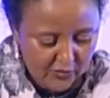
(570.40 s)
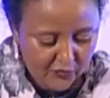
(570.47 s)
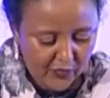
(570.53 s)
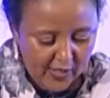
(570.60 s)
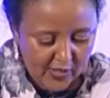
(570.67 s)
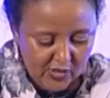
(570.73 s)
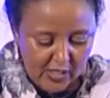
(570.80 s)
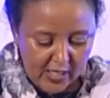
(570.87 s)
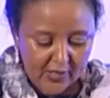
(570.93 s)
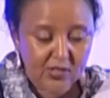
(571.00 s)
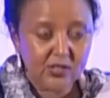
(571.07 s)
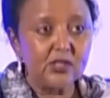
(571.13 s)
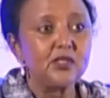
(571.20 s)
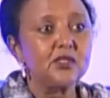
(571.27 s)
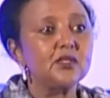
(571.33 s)
defied
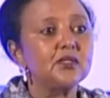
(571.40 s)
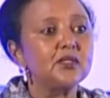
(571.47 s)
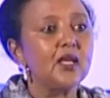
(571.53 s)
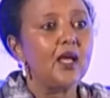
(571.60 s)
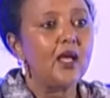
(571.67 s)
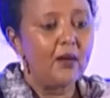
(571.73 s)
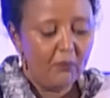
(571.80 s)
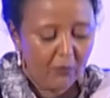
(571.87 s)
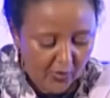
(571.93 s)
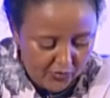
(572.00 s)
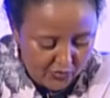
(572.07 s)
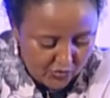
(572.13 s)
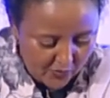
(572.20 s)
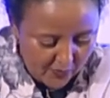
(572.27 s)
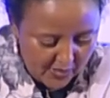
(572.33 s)
challenges,
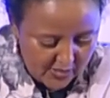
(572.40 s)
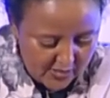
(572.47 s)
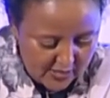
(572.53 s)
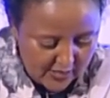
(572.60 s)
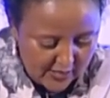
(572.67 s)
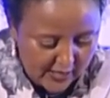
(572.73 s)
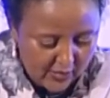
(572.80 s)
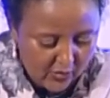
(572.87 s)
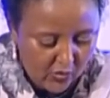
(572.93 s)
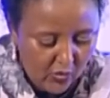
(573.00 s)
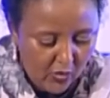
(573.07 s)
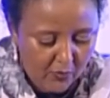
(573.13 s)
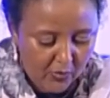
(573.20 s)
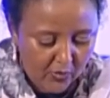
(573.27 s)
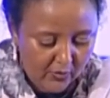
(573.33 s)
both domestic and
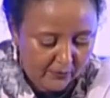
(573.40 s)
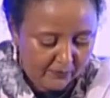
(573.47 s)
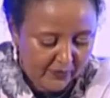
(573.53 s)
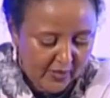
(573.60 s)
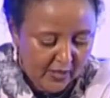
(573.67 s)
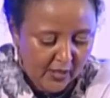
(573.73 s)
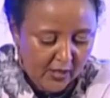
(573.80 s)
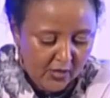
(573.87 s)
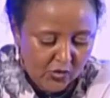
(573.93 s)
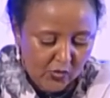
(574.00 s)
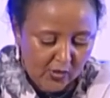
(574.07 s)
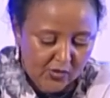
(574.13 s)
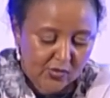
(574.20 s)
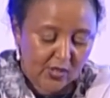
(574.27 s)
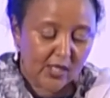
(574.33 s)
global, to
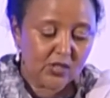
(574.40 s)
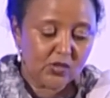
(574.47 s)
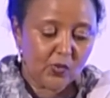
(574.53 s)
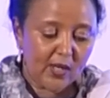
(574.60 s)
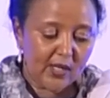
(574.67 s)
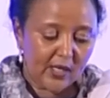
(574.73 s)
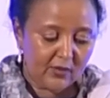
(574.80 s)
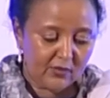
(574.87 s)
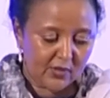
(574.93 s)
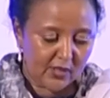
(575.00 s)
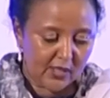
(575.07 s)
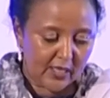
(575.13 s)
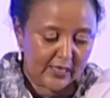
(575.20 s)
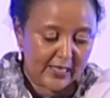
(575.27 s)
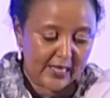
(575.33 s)
attract
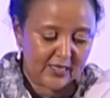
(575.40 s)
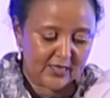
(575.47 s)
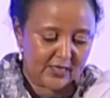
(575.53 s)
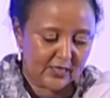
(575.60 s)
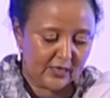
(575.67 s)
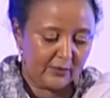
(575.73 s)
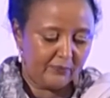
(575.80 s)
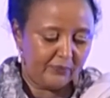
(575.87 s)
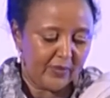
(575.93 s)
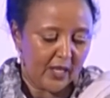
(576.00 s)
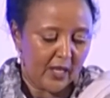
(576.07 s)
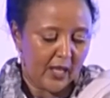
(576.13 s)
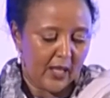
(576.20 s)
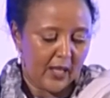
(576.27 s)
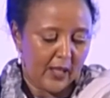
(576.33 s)
190
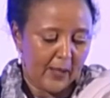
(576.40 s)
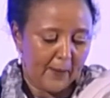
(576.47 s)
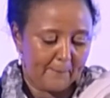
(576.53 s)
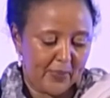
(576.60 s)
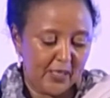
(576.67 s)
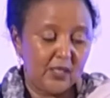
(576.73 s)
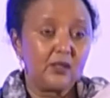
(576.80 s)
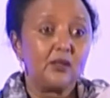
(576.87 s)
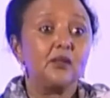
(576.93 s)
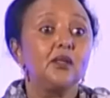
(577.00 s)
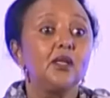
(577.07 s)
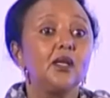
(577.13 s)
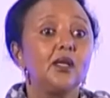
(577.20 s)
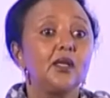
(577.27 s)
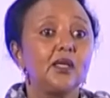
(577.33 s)
billion
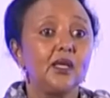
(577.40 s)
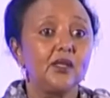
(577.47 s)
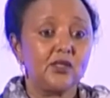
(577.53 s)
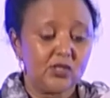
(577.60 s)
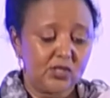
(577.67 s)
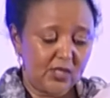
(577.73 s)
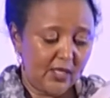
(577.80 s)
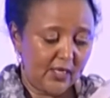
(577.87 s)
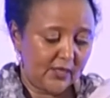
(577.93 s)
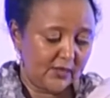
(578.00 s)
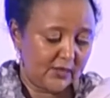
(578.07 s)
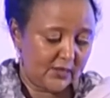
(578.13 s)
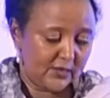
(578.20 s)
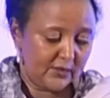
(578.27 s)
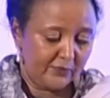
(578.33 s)
Kenya
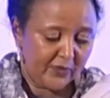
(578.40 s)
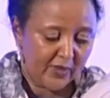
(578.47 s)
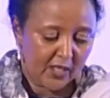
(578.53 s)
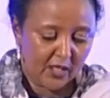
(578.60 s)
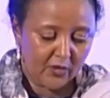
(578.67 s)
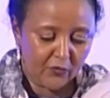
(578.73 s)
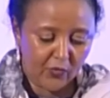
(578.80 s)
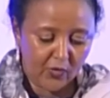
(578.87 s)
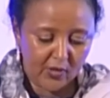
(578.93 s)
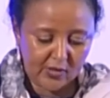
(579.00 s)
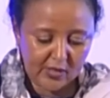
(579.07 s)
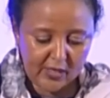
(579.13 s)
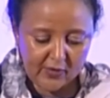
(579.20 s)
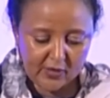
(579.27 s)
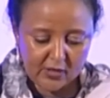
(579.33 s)
shillings in foreign
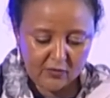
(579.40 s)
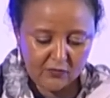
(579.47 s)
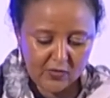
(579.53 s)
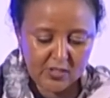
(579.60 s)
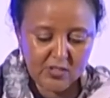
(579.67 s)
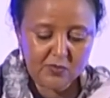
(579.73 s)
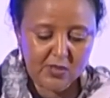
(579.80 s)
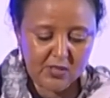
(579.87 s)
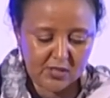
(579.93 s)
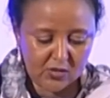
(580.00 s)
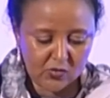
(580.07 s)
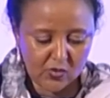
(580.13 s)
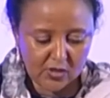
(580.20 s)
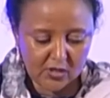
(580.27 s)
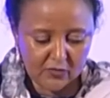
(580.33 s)
direct investments
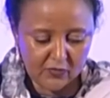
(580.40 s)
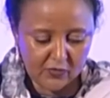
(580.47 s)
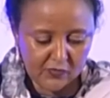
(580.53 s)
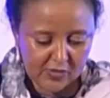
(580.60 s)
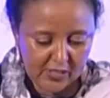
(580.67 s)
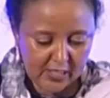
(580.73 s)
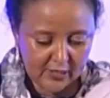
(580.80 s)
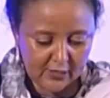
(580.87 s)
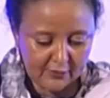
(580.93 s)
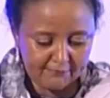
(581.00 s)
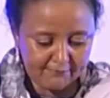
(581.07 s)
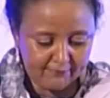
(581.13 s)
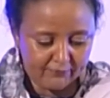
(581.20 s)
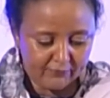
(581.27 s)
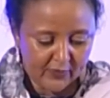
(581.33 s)
in 2015.
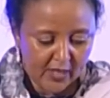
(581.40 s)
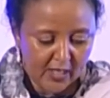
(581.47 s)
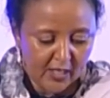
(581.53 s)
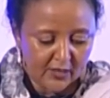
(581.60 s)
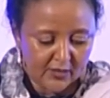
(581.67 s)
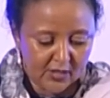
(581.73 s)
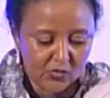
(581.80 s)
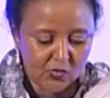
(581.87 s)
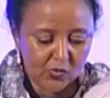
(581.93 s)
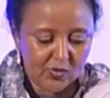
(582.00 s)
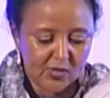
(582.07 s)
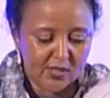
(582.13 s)
This was